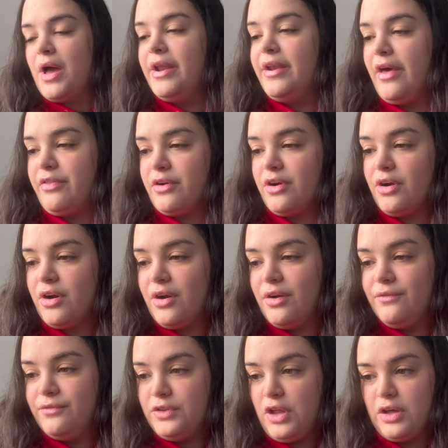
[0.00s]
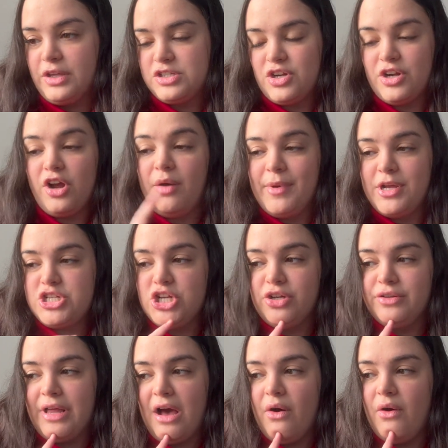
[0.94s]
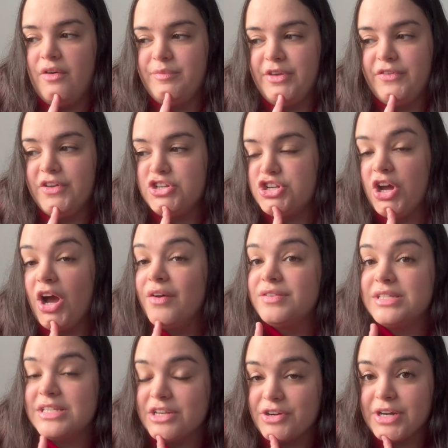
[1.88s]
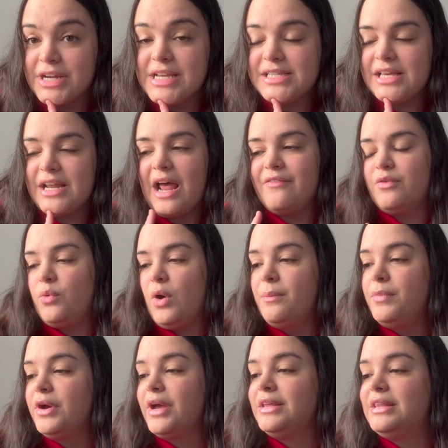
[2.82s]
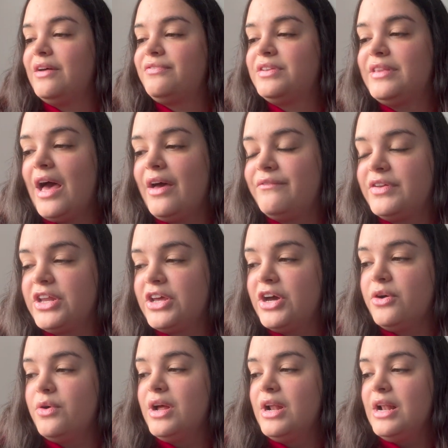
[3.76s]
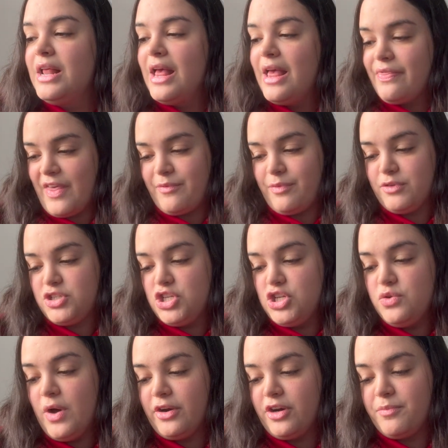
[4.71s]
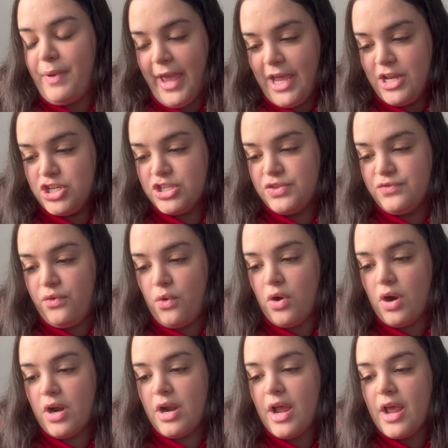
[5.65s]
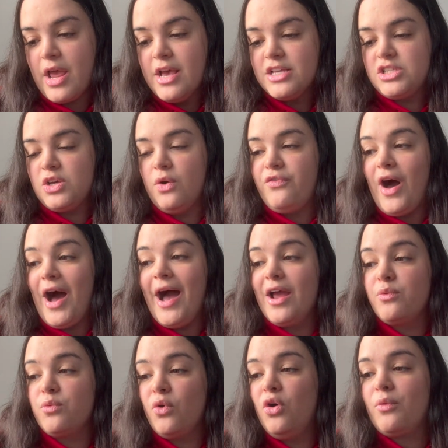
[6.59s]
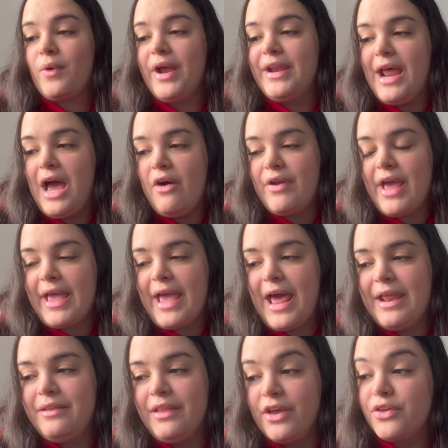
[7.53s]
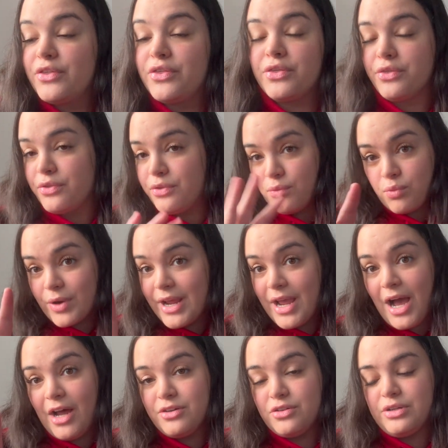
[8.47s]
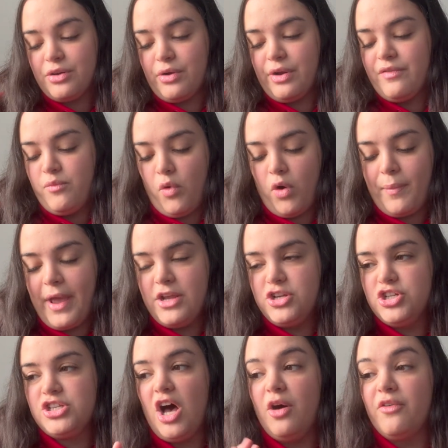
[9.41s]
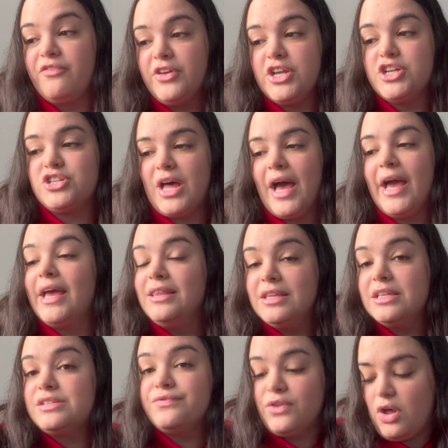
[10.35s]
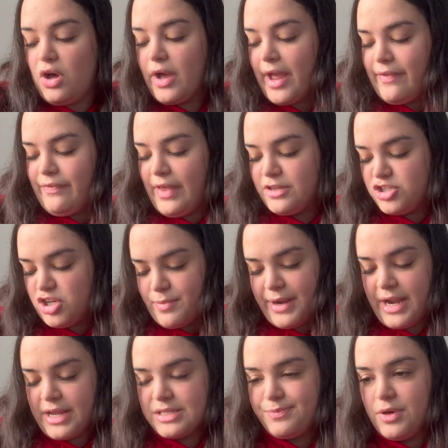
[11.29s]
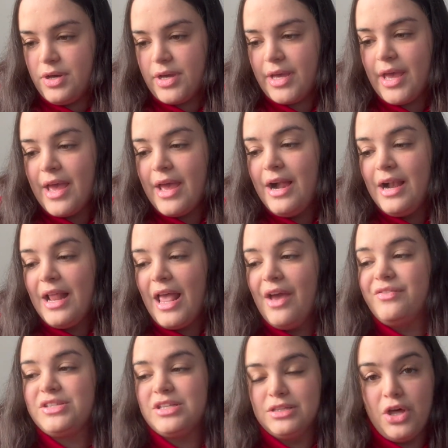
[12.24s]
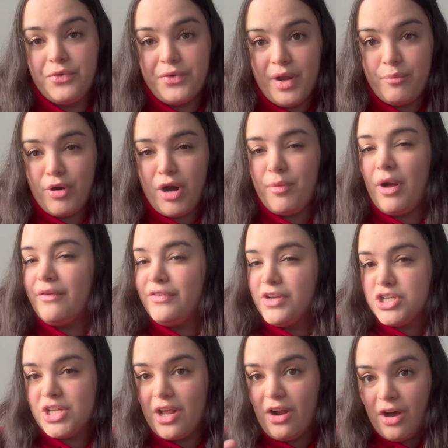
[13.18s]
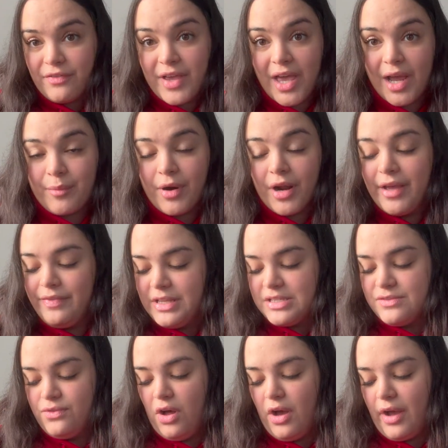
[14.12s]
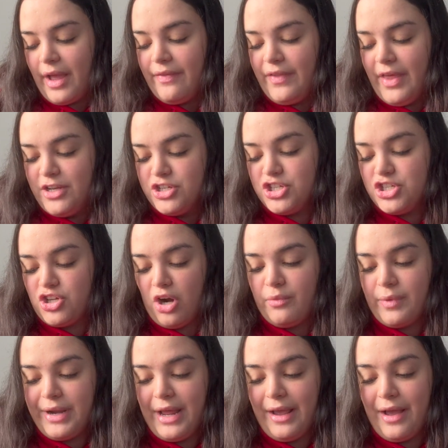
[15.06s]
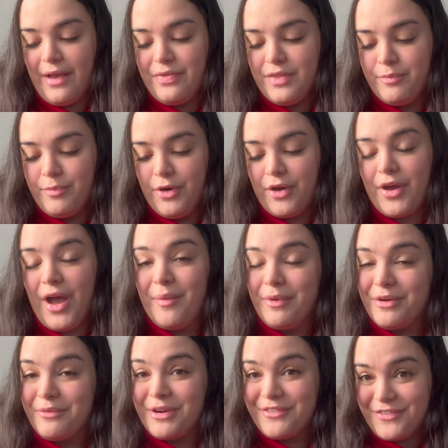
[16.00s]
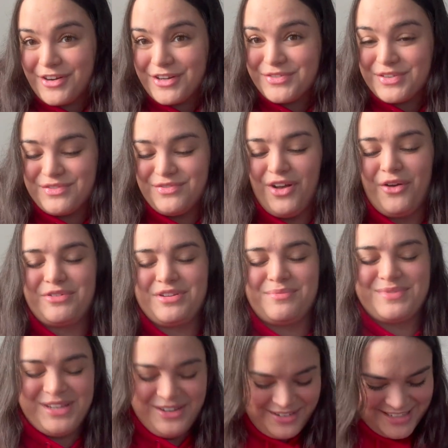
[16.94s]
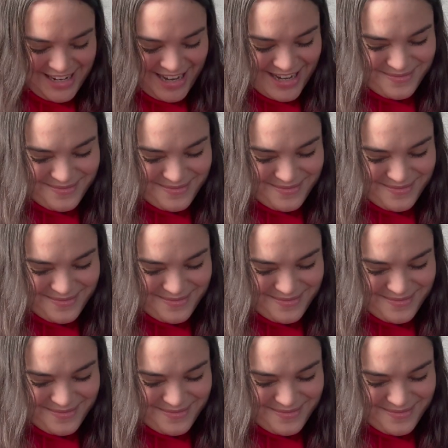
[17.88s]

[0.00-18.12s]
another vlog that's already on my channel now of me finishing off series, and I have one book left in that video that I have about 200 pages for. So if I roll right now and I get like 300 or even more pages, I'll finish that in this vlog and then start my next book. If it's a low number, I'll probably finish that off camera in this vlog and then just start reading the book I'm gonna read first this vlog, which I'm so excited